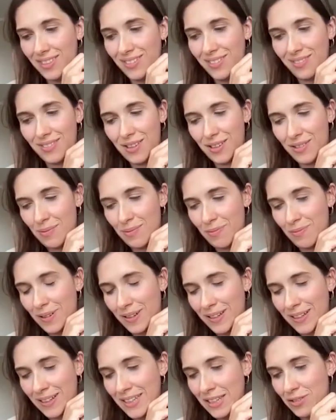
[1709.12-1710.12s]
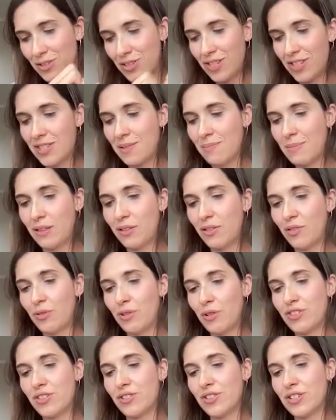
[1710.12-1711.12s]
the hugest amount of
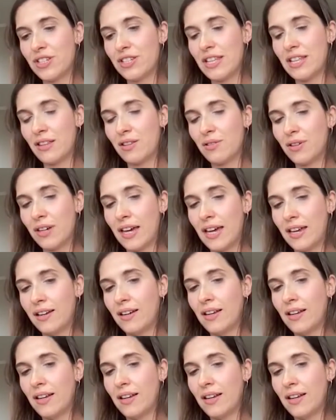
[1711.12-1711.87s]
resources that you can